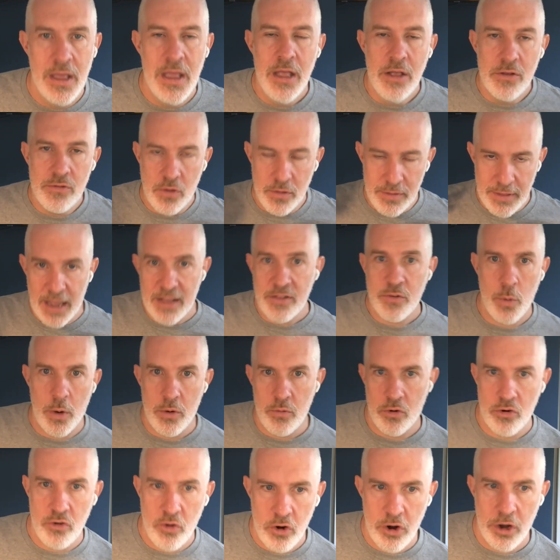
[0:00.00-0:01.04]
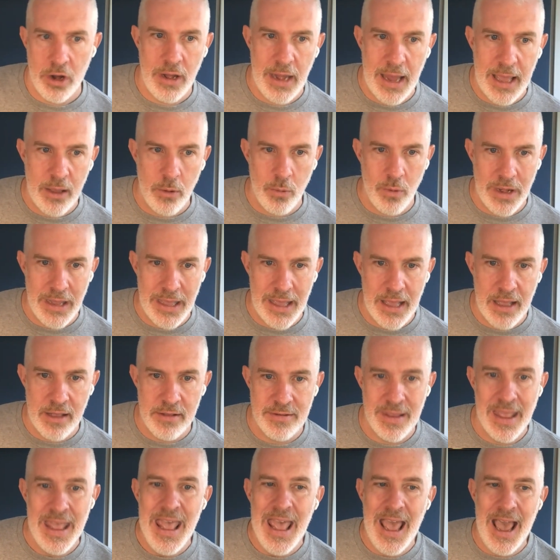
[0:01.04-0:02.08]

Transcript: So that's what return on equity is.